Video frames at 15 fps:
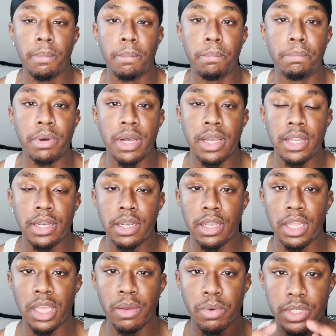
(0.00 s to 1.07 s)
But
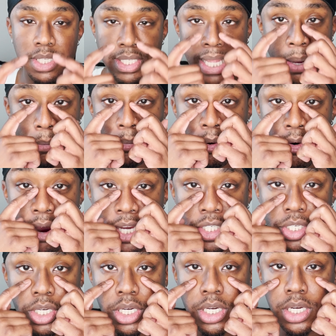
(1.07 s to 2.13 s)
it was just like
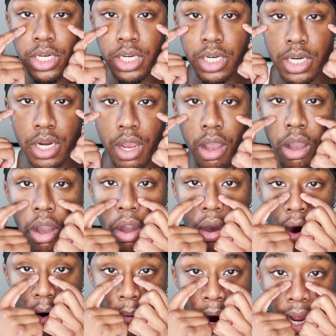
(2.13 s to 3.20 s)
pressure
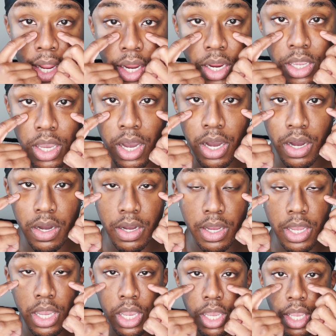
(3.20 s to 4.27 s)
all right here, y'all.
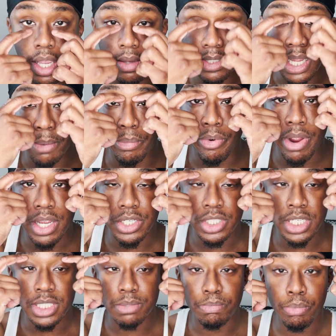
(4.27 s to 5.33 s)
It was like pressure,
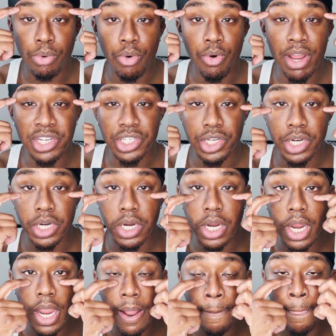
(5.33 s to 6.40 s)
just pressure.
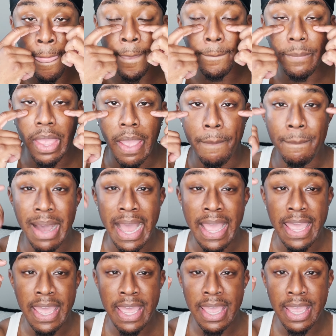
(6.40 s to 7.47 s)
And my
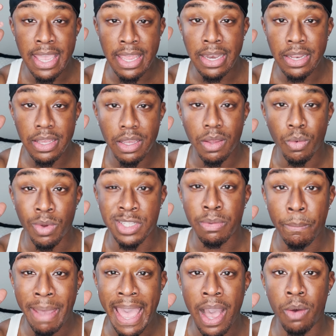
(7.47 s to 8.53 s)
head was
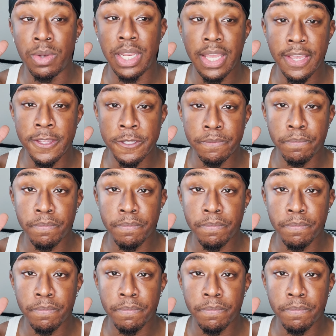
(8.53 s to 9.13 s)
pounding.